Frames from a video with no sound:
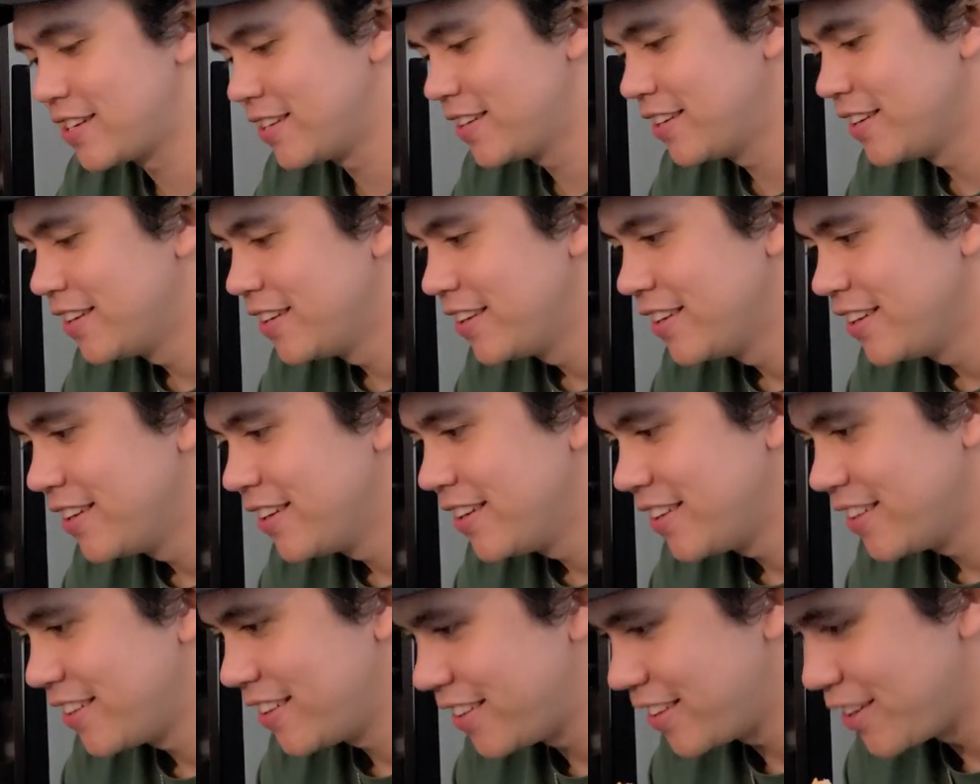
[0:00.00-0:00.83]
Yeah, I
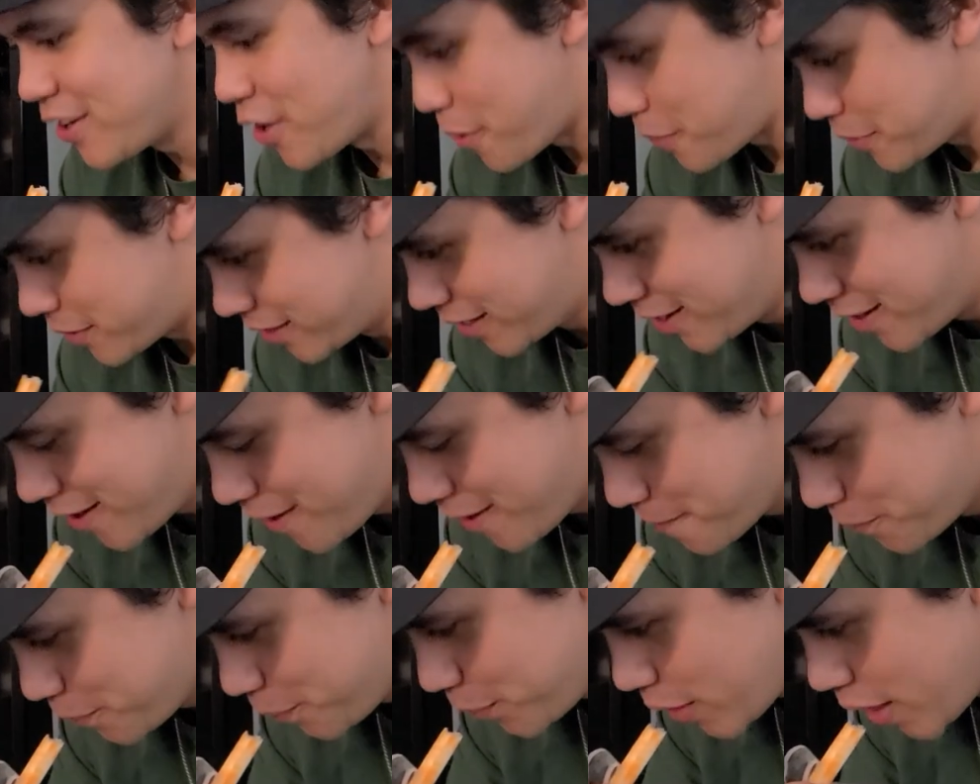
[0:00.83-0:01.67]
mean, we could load the
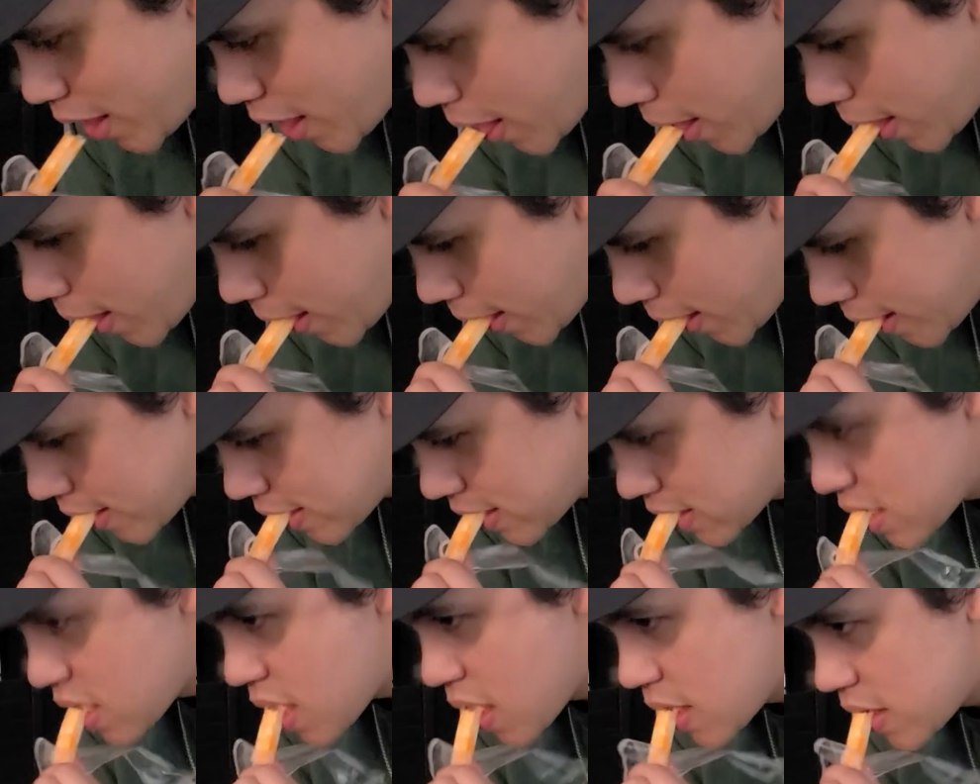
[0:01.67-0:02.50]
car up right
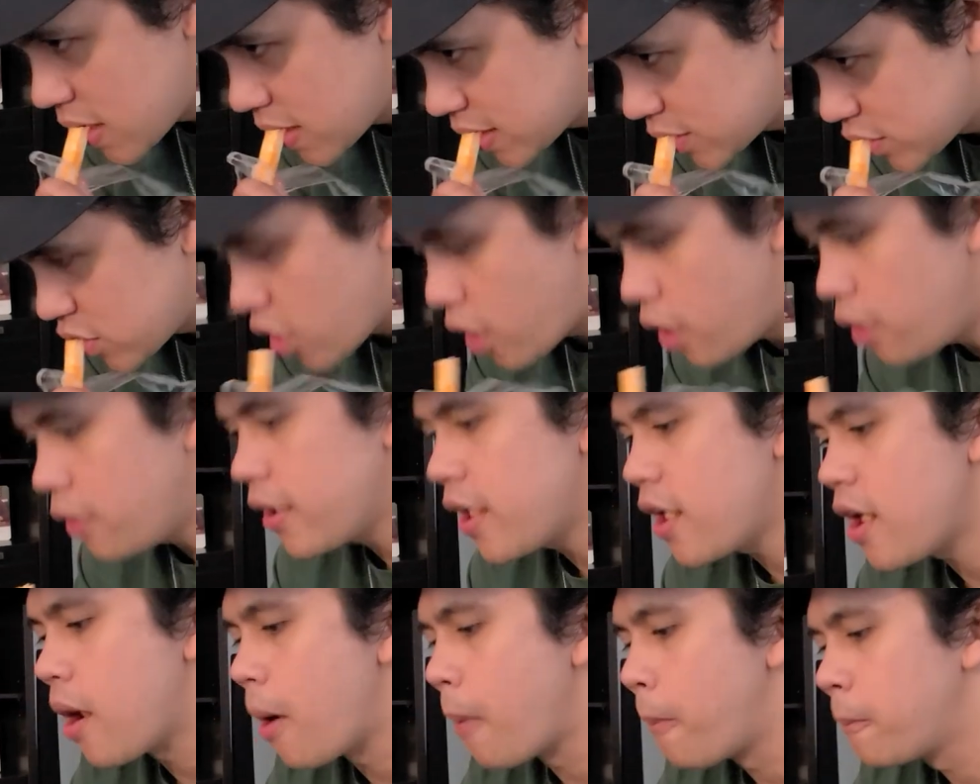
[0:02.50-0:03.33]
now. Oh,
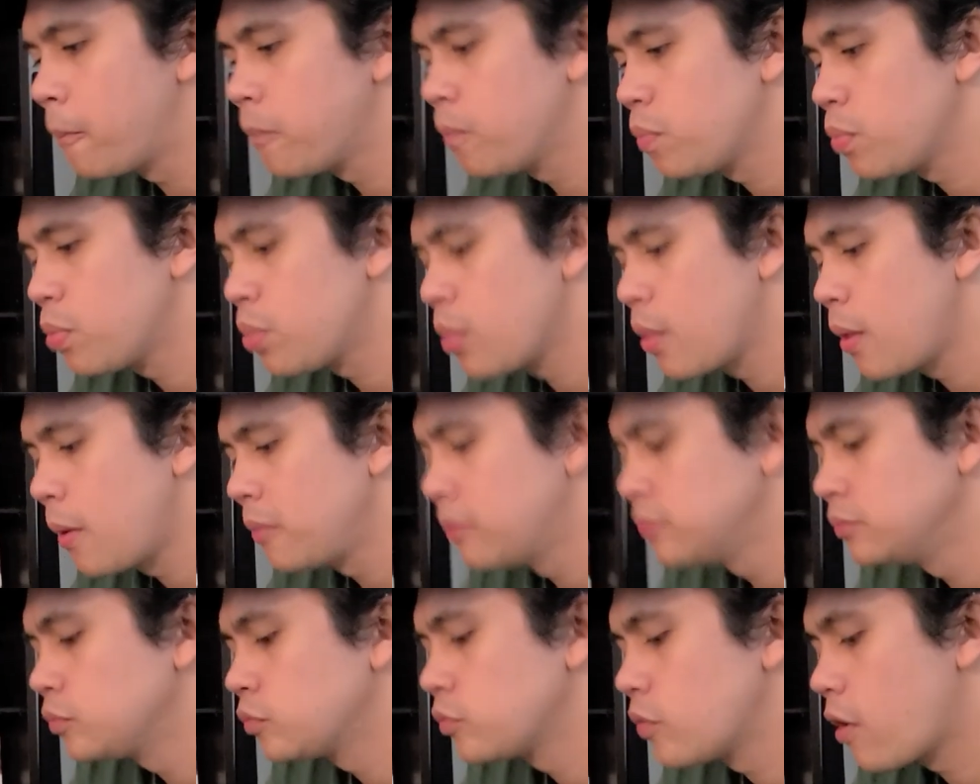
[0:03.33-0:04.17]
yeah.
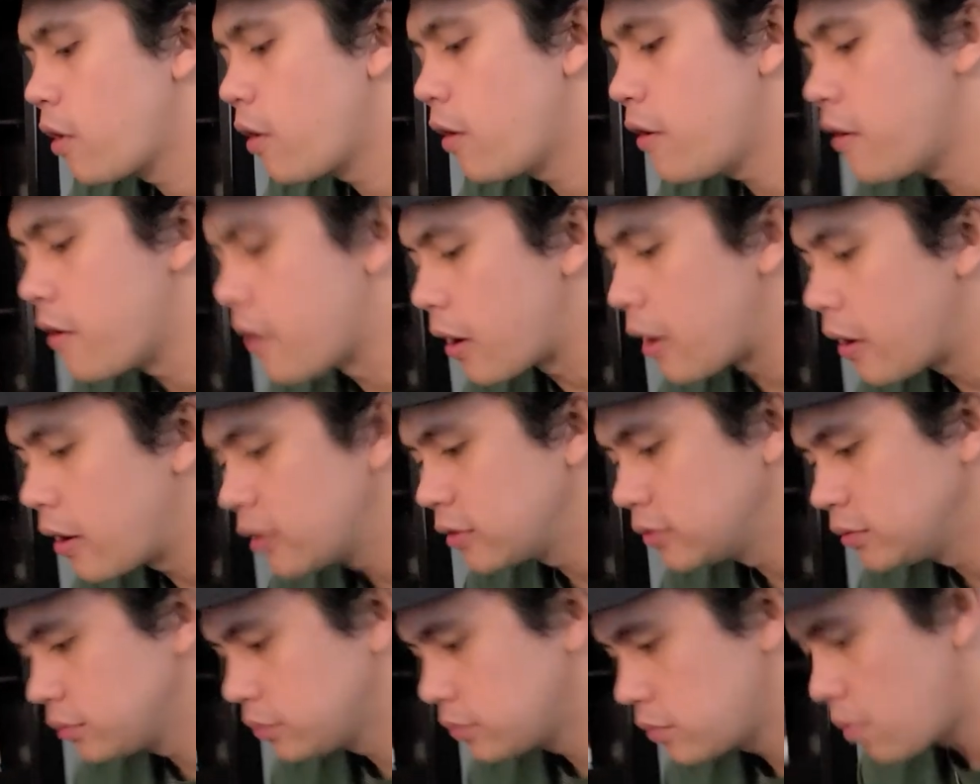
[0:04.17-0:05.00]
And then oh, well.
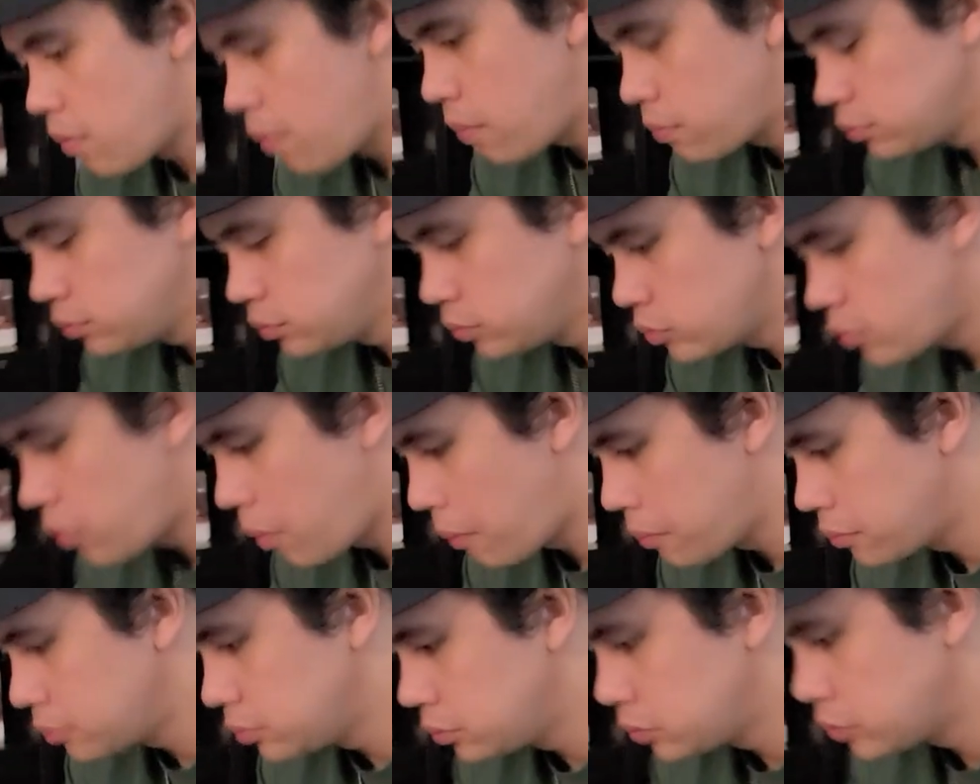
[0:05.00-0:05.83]
I think the big
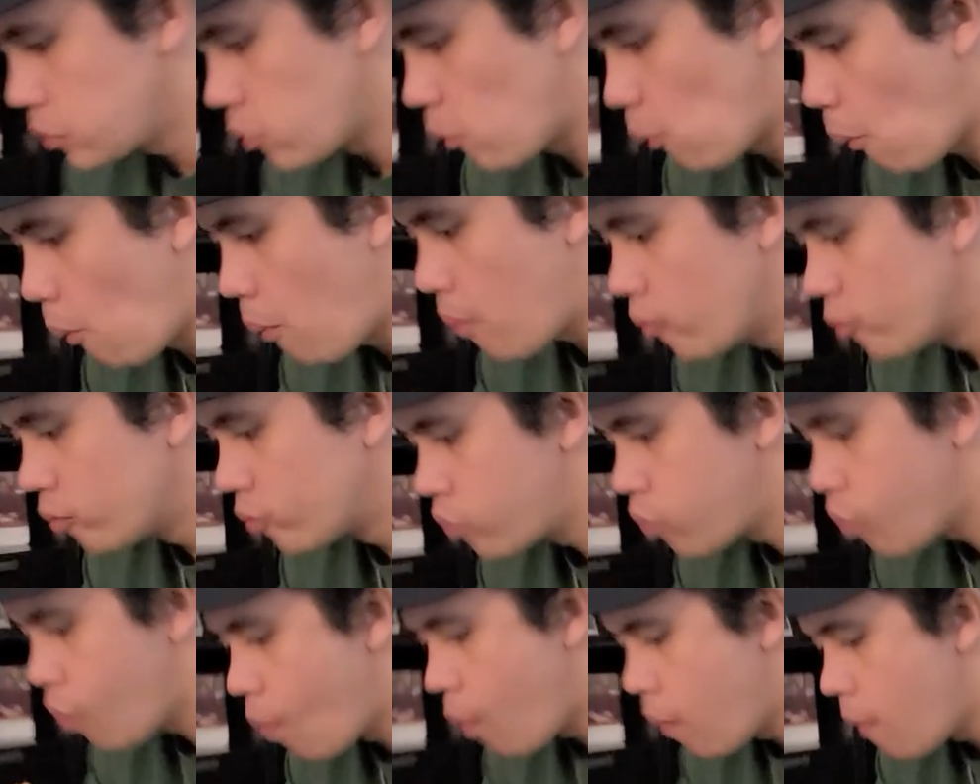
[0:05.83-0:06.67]
suitcase is still
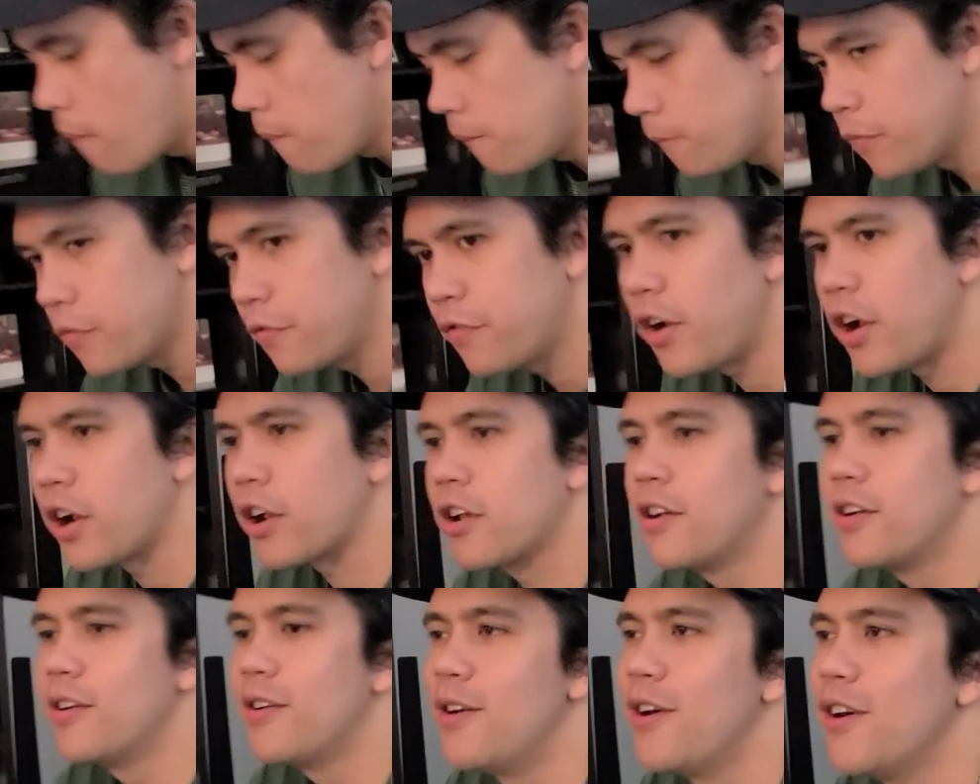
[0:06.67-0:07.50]
upstairs, so.
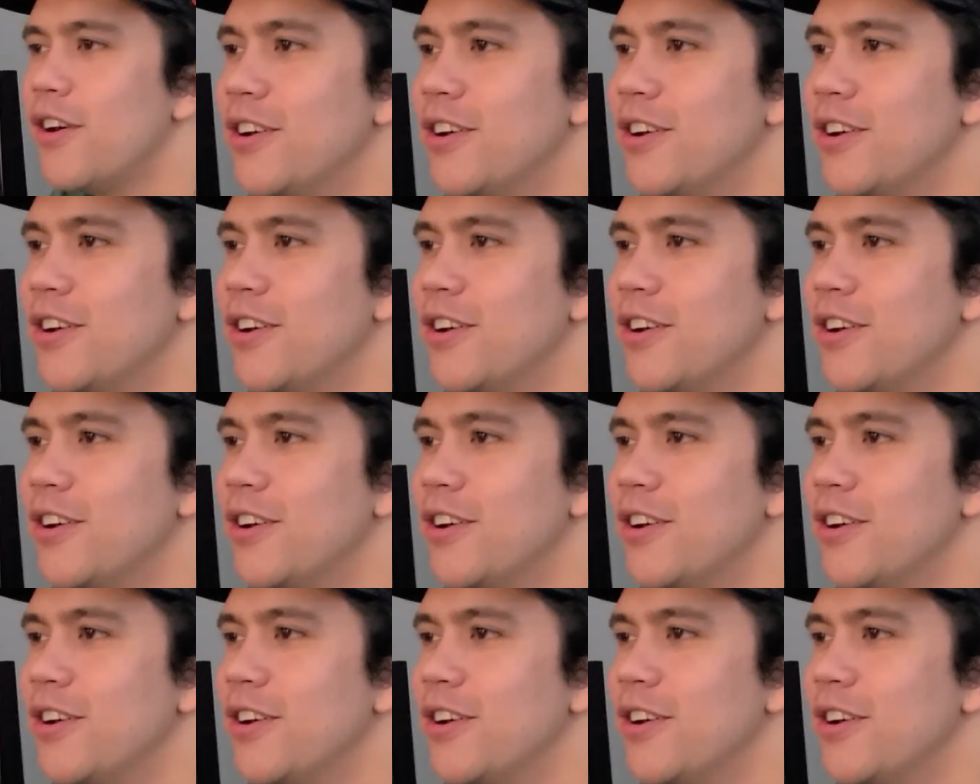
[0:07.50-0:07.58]
Fuck.